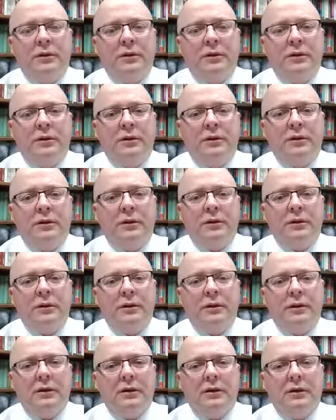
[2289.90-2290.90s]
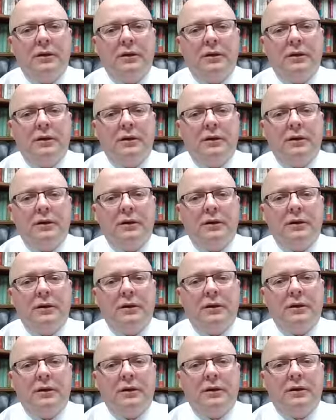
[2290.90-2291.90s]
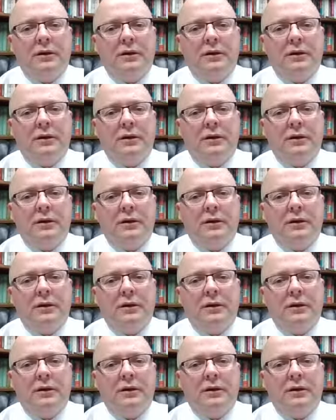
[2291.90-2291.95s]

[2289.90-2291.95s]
(silence)